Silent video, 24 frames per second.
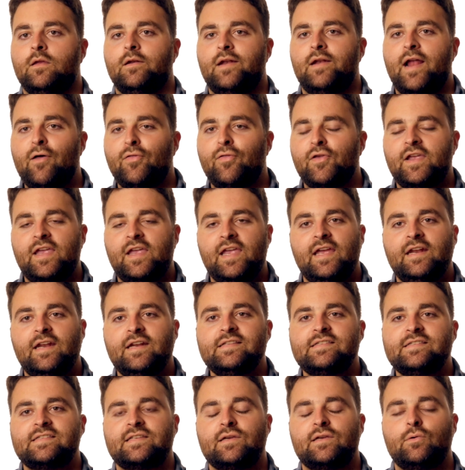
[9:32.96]
Now the
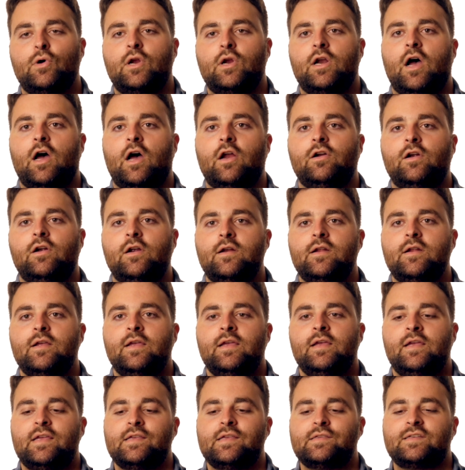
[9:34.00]
Canon C100
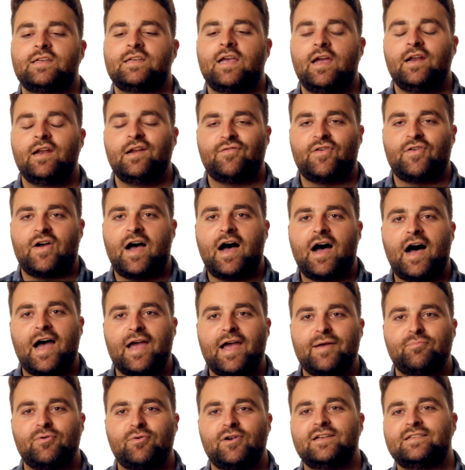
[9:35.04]
is kind of a
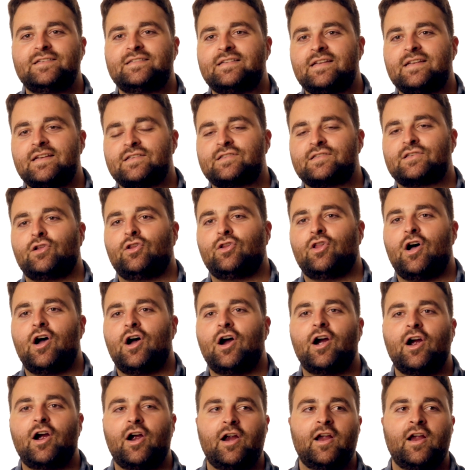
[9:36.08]
hybrid
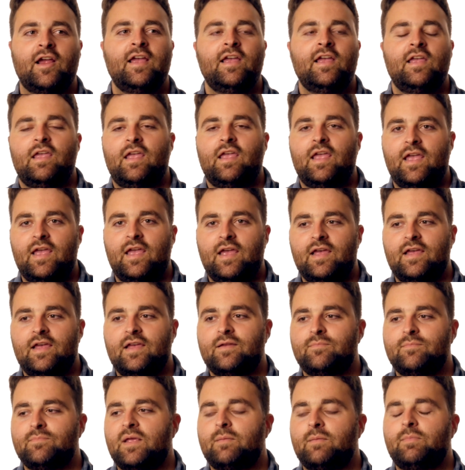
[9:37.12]
DSLR
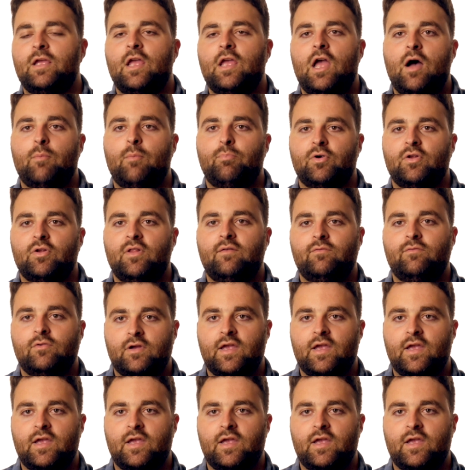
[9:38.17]
and maybe upper level